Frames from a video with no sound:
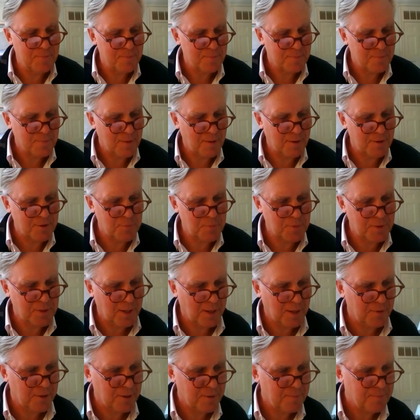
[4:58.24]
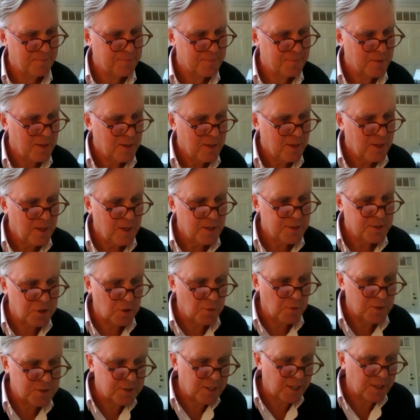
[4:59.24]
hospitality. So
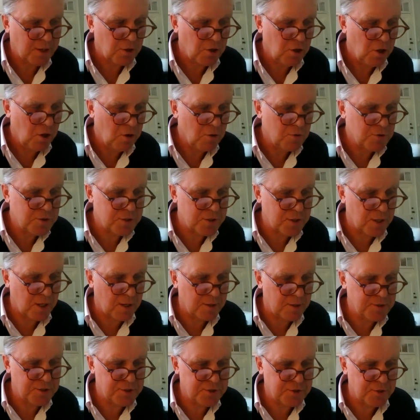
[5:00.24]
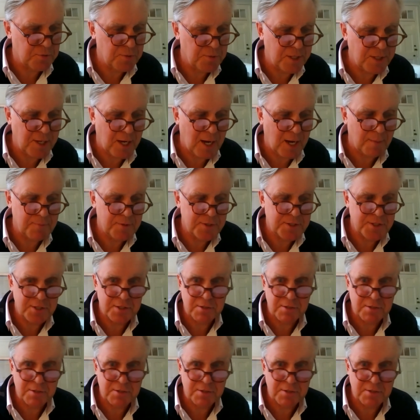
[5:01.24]
as I close, just to recap, this is